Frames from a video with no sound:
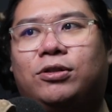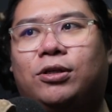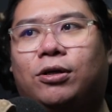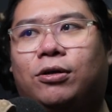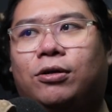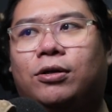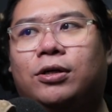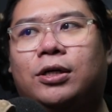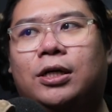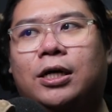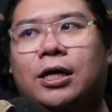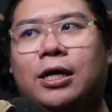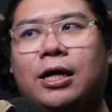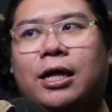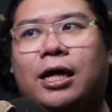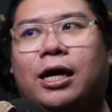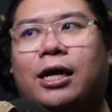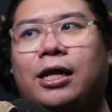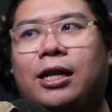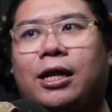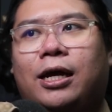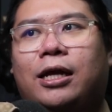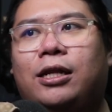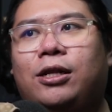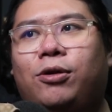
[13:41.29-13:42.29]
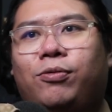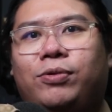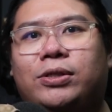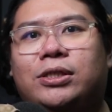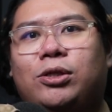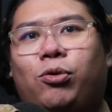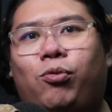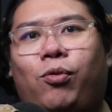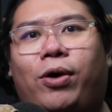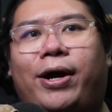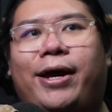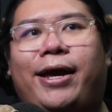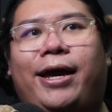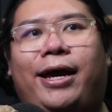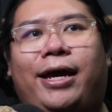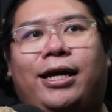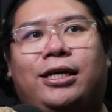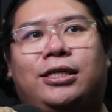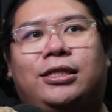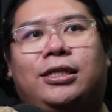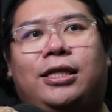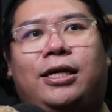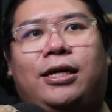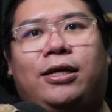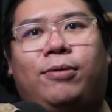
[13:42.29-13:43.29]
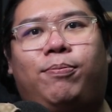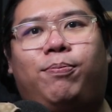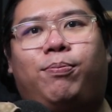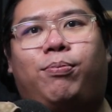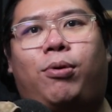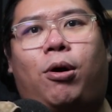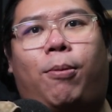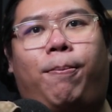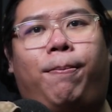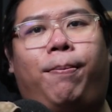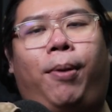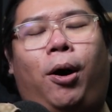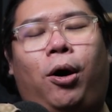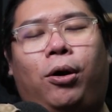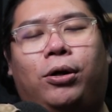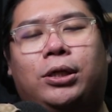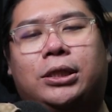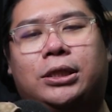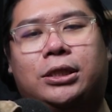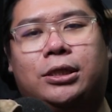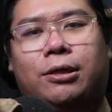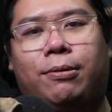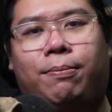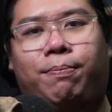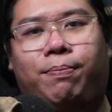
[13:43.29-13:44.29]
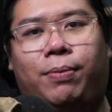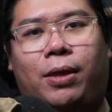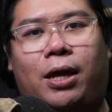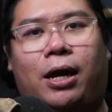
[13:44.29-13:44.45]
So and the reason why I actually propose